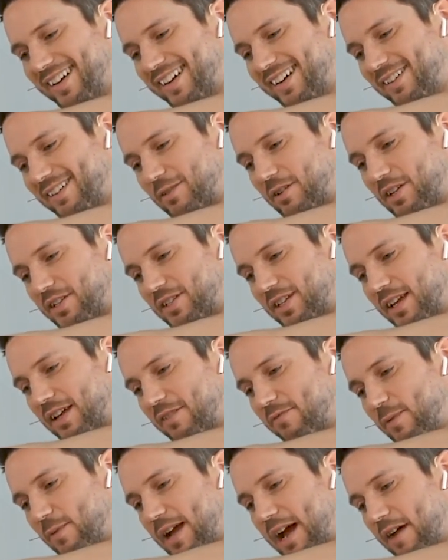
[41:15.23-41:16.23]
Because
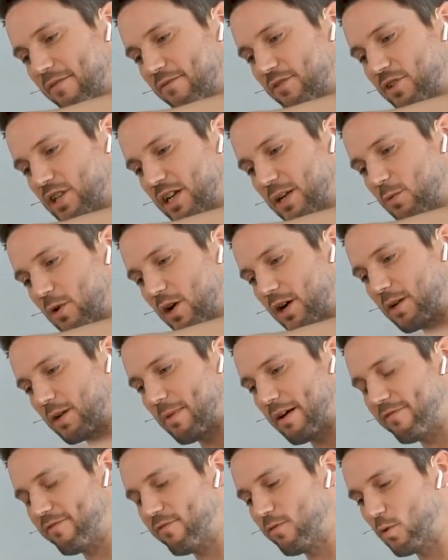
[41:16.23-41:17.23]
if we averagely work
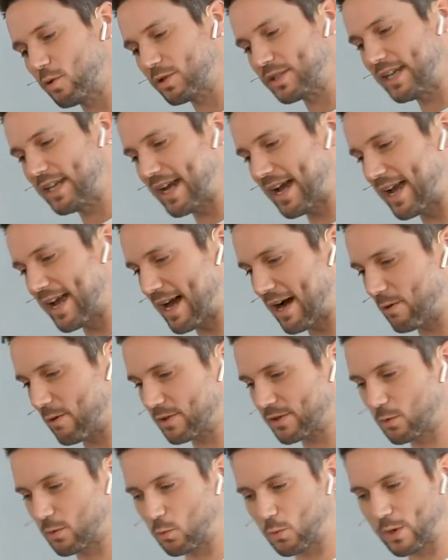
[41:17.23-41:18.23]
about 48
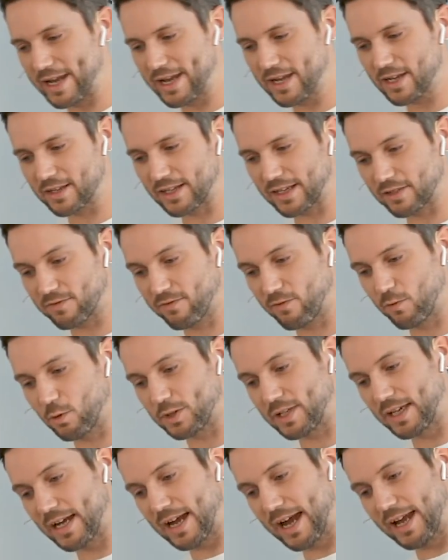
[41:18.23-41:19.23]
hours a week, that's
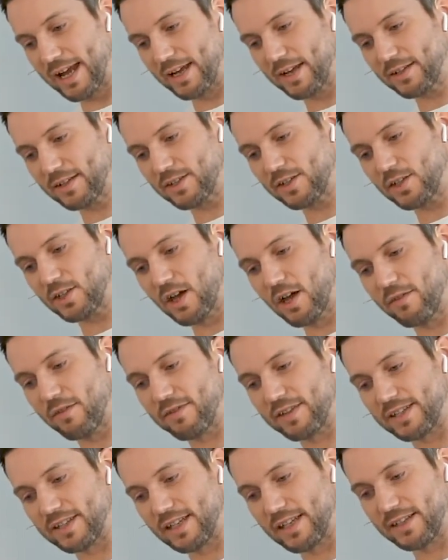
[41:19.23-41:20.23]
48
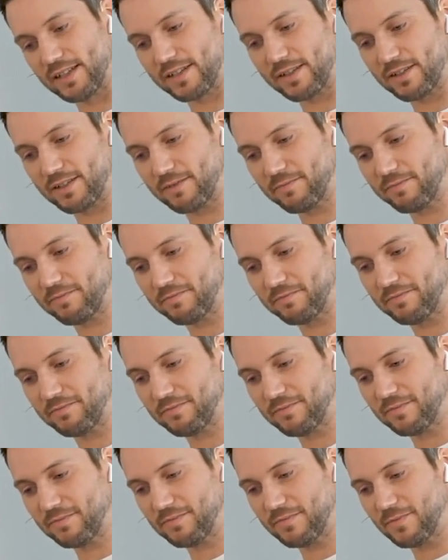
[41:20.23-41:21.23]
services.
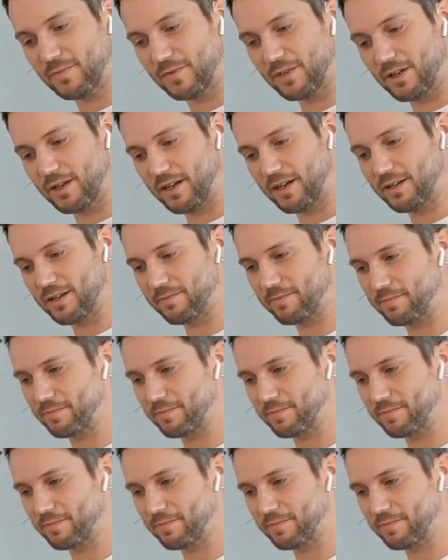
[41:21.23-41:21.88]
All right?